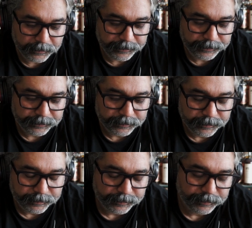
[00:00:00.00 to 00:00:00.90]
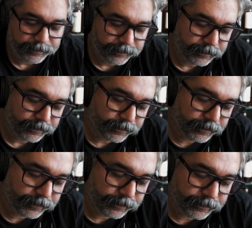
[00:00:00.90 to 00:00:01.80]

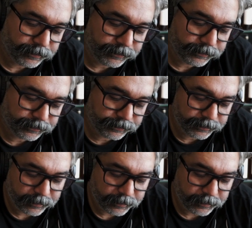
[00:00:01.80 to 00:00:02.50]
No one is speaking in this clip.